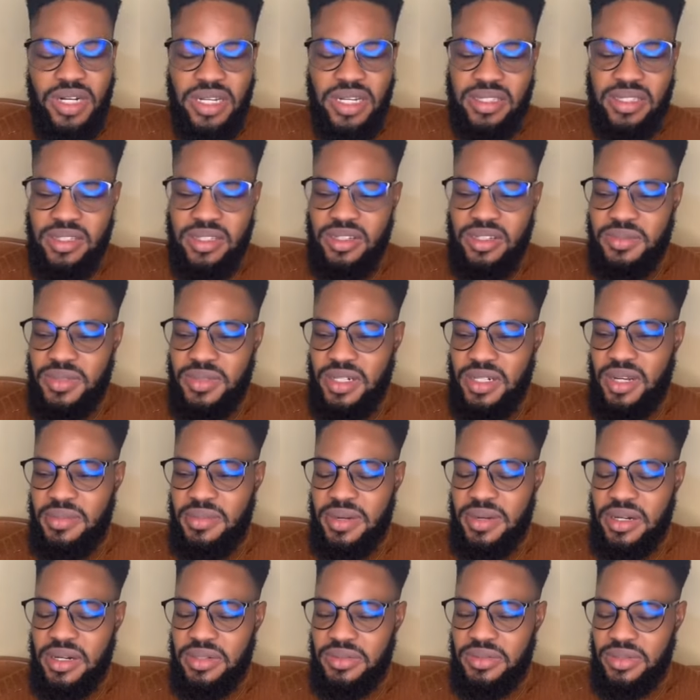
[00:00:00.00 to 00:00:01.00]
Then I see something
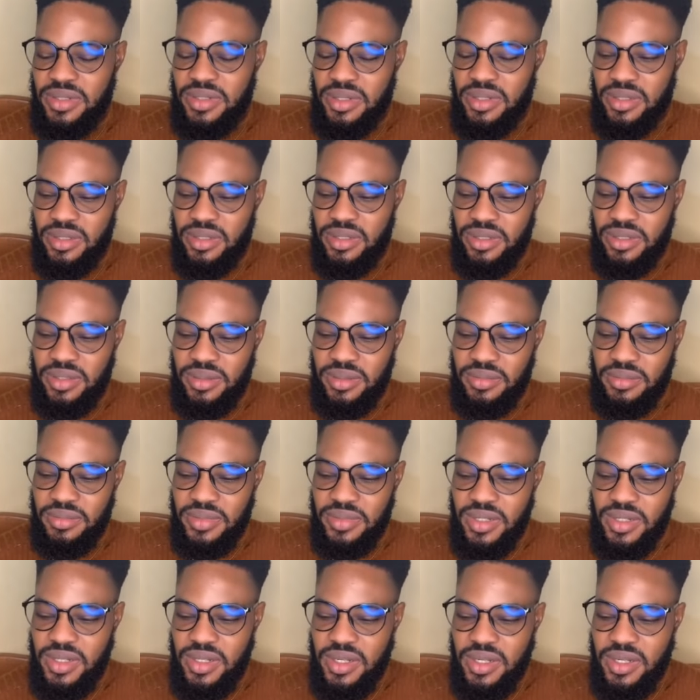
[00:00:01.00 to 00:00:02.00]
about uh,
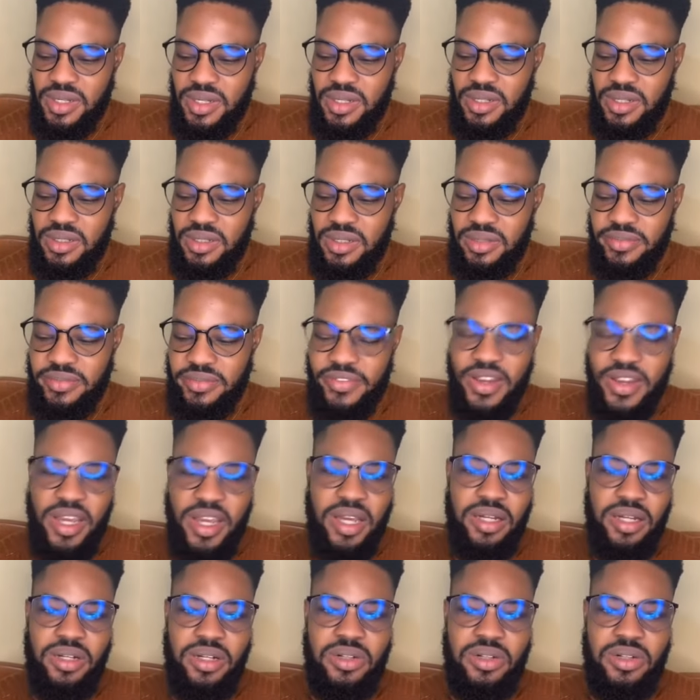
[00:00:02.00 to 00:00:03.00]

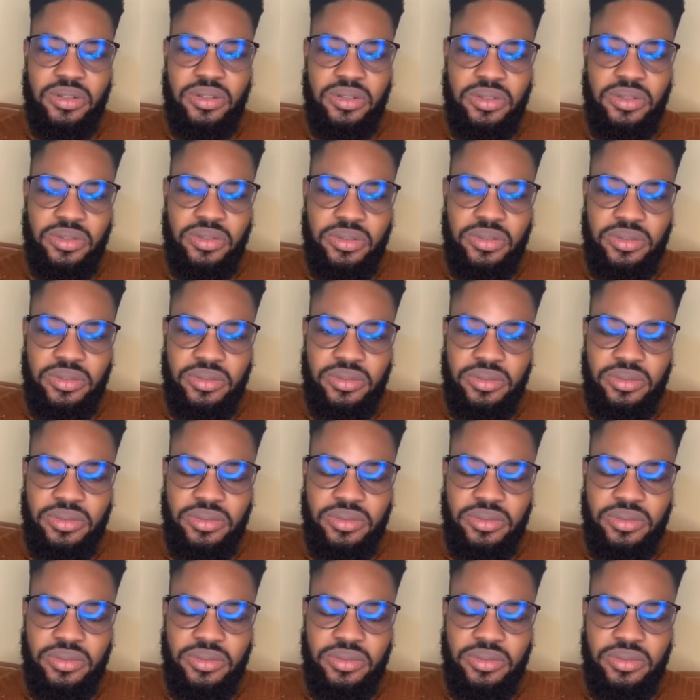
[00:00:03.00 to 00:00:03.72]
very cool.